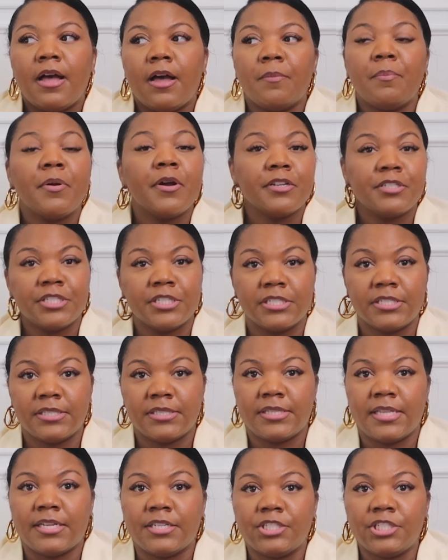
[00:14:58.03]
a purchase
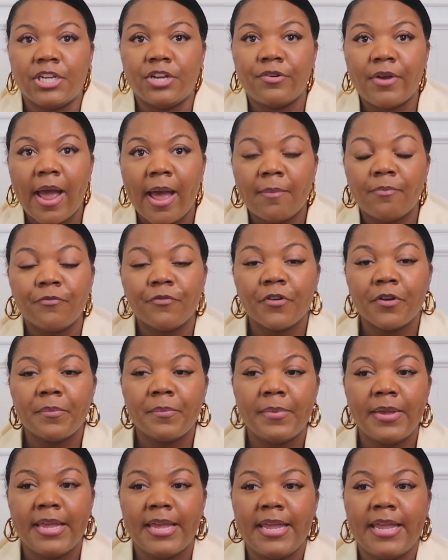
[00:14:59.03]
that she grabbed
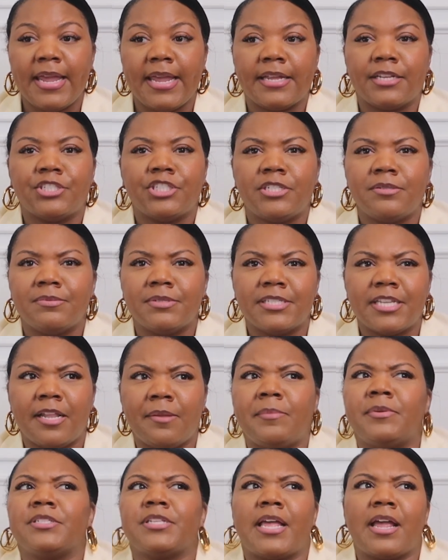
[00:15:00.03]
from me, and she was
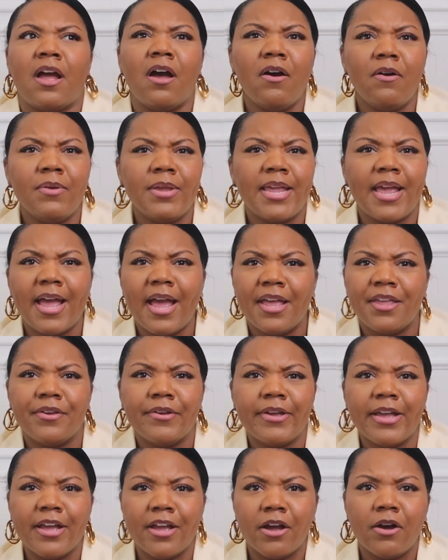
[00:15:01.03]
telling us like, oh yeah, you can